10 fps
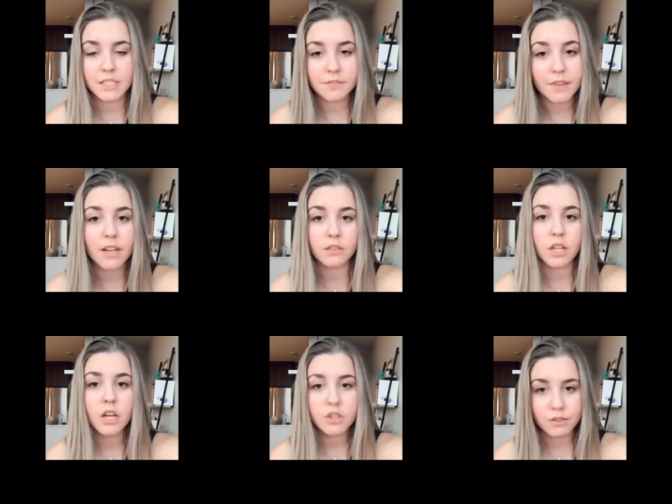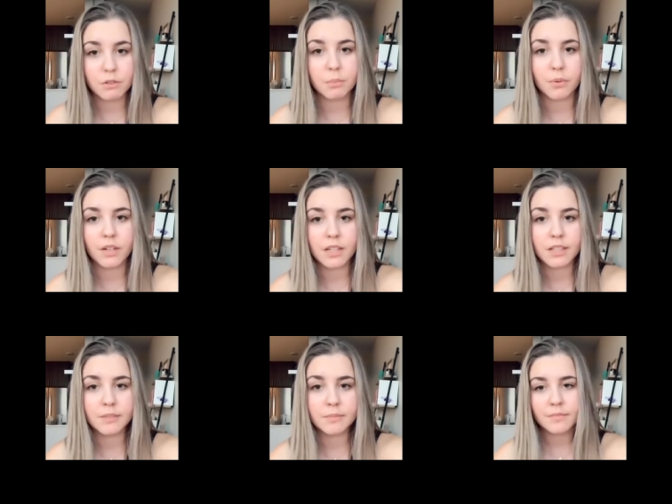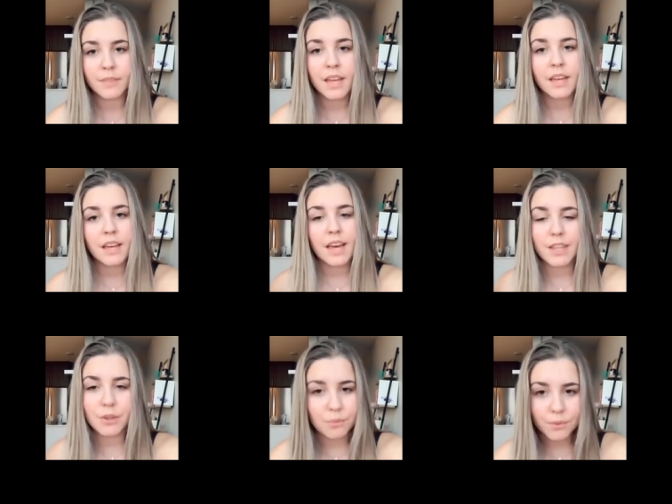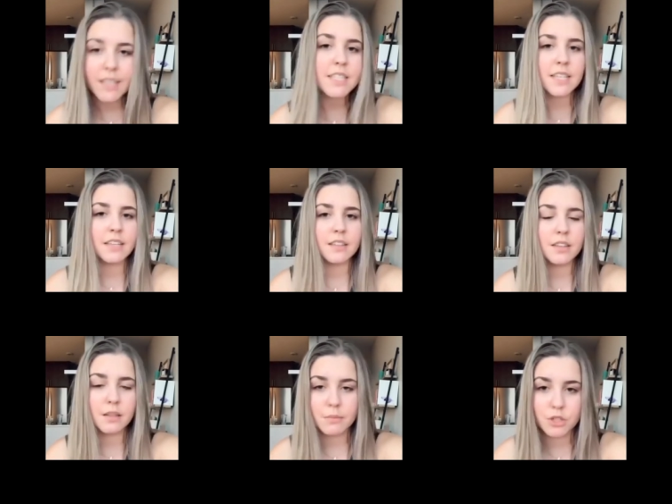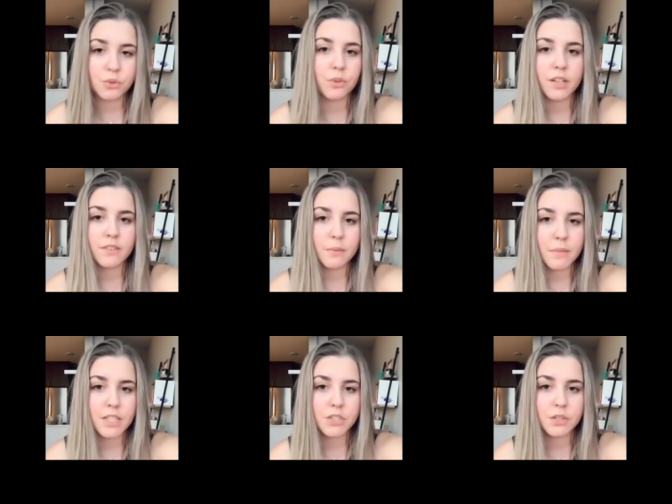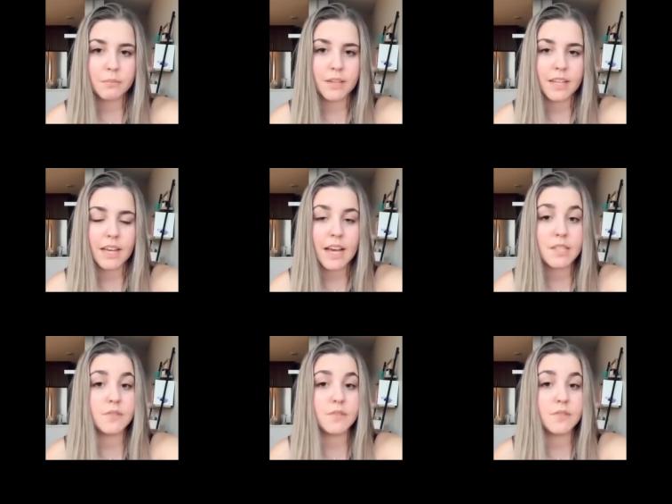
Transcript: failed to report on it. And the reason the majority of the mainstream media has